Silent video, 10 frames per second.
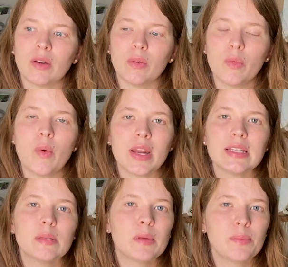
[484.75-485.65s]
wanting
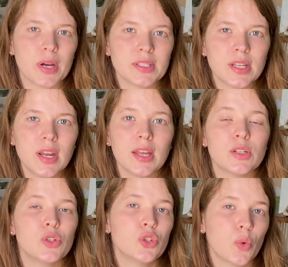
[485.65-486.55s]
to be present and
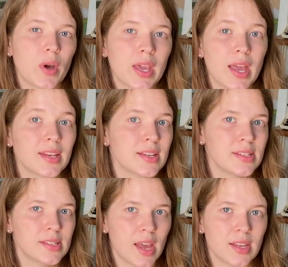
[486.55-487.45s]
enjoy and
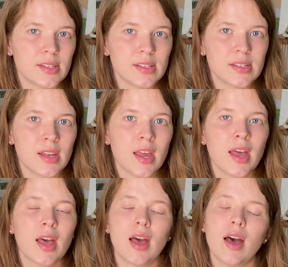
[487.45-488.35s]
content
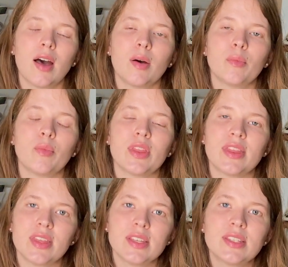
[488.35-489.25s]
with
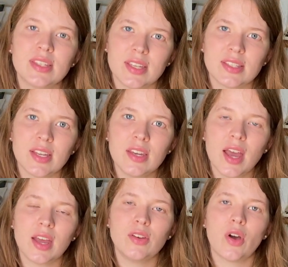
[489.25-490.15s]
this season
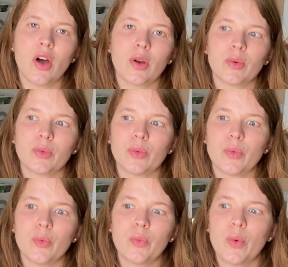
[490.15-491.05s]
and not
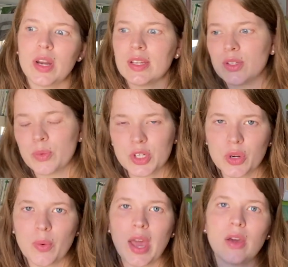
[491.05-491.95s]
wanting to wish it
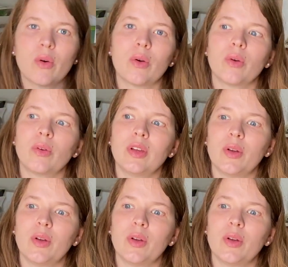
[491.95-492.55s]
away, or